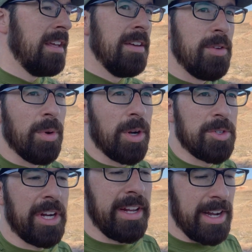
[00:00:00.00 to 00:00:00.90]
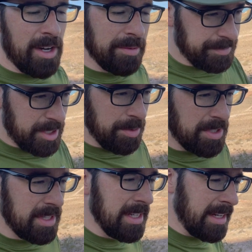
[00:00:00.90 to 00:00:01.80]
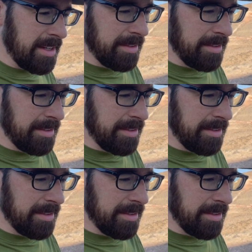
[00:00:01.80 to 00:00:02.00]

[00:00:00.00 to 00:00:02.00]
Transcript: If you wanna go check it out, see what you think.